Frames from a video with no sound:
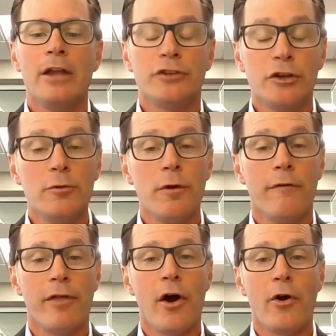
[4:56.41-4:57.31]
2
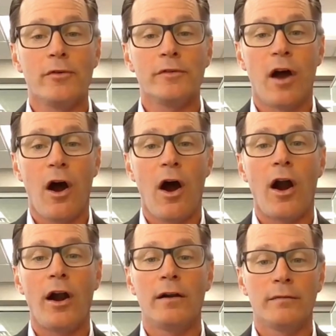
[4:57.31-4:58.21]
of those
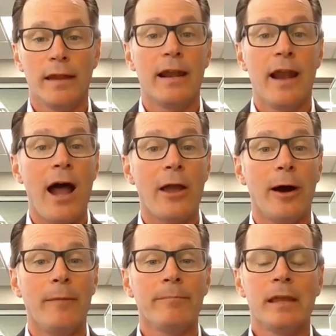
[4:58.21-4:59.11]
are in
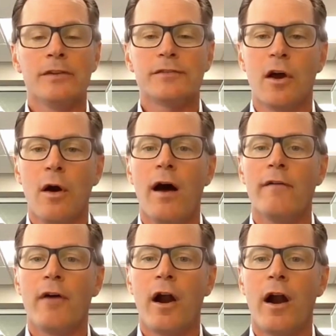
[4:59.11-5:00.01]
Iowa. So
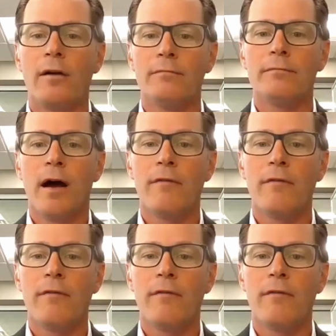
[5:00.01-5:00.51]
of our